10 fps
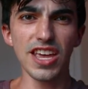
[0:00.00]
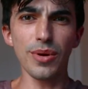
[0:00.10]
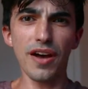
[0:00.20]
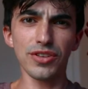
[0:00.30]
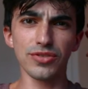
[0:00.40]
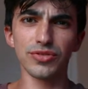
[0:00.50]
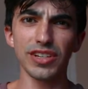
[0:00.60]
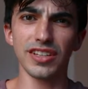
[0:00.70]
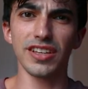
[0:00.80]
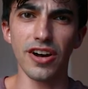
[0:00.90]
you have this
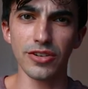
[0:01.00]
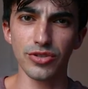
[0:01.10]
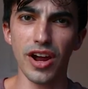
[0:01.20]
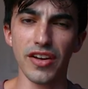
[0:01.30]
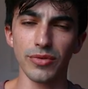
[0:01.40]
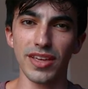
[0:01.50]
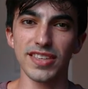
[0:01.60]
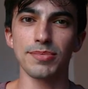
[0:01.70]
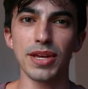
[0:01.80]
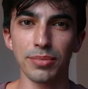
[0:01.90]
really long driveway,
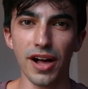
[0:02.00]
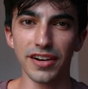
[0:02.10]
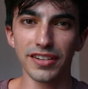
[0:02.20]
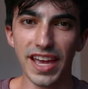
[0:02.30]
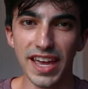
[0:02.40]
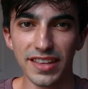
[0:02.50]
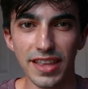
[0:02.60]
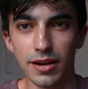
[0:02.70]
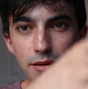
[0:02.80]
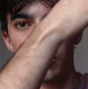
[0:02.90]
this big plot of land, and
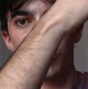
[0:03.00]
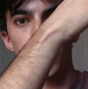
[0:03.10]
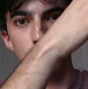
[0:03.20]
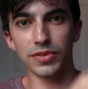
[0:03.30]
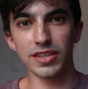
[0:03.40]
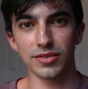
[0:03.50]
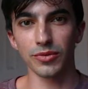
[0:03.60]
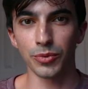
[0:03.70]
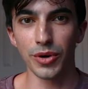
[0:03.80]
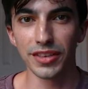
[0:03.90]
then boop, this
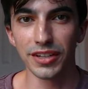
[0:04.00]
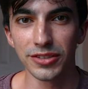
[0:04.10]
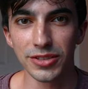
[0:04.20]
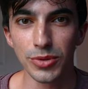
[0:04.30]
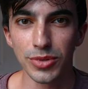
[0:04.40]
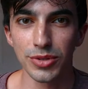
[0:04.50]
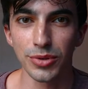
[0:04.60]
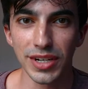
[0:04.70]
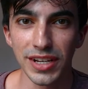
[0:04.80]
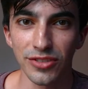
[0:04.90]
one little
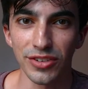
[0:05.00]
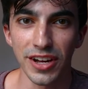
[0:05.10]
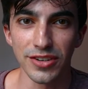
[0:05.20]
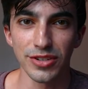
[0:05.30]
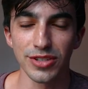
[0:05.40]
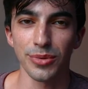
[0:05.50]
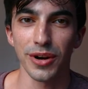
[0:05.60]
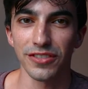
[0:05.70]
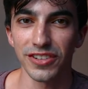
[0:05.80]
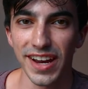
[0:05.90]
2-story, 300
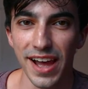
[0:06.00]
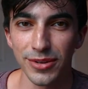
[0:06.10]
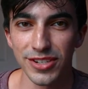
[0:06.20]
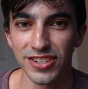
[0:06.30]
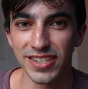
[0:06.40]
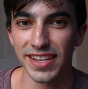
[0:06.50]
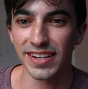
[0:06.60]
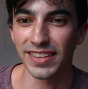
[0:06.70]
square foot house just sitting